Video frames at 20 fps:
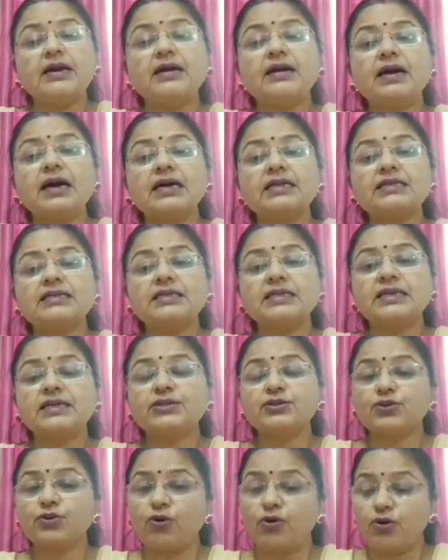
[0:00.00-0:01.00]

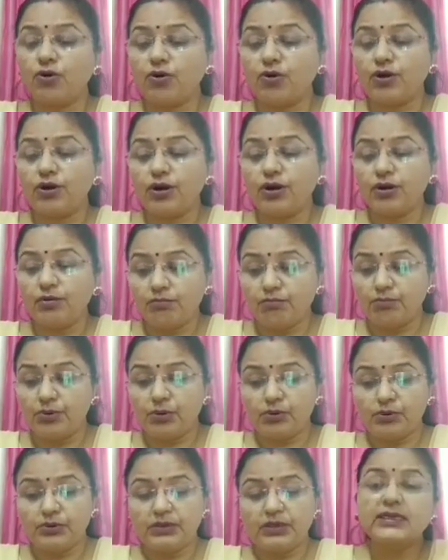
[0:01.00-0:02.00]
cartilage or
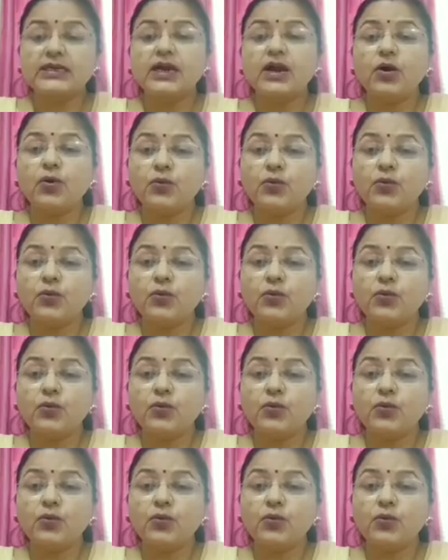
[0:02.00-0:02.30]
bone.